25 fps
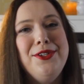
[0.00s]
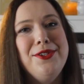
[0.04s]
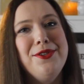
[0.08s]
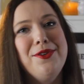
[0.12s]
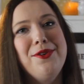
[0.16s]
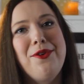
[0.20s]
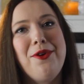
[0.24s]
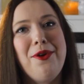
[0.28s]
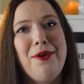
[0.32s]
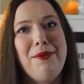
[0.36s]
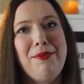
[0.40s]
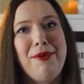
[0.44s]

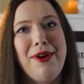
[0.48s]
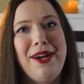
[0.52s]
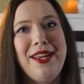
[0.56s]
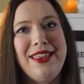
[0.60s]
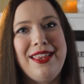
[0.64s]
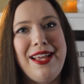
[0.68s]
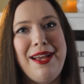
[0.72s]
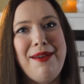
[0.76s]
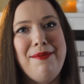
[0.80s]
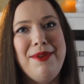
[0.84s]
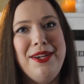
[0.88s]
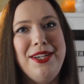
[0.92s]
to
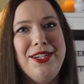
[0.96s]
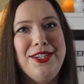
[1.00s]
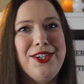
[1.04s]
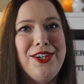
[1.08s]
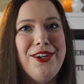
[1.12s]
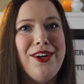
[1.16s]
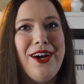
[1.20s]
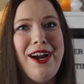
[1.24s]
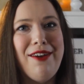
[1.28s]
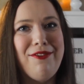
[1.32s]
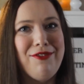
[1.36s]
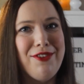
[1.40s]
incorporate them into
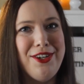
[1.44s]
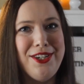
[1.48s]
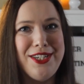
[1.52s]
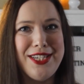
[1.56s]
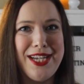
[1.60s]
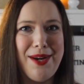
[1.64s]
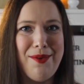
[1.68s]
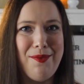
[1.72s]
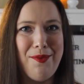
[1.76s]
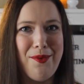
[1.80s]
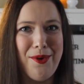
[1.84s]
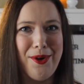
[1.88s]
your
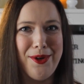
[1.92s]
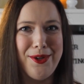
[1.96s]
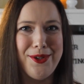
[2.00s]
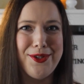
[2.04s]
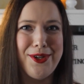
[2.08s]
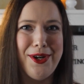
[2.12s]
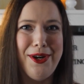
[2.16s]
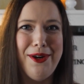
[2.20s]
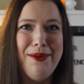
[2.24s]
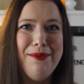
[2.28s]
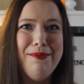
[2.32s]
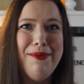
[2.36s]
everyday
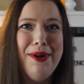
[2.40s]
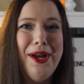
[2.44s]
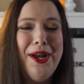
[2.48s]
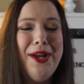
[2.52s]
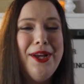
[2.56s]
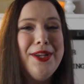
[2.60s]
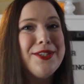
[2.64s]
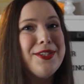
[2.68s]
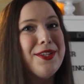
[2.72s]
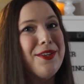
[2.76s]
wardrobe.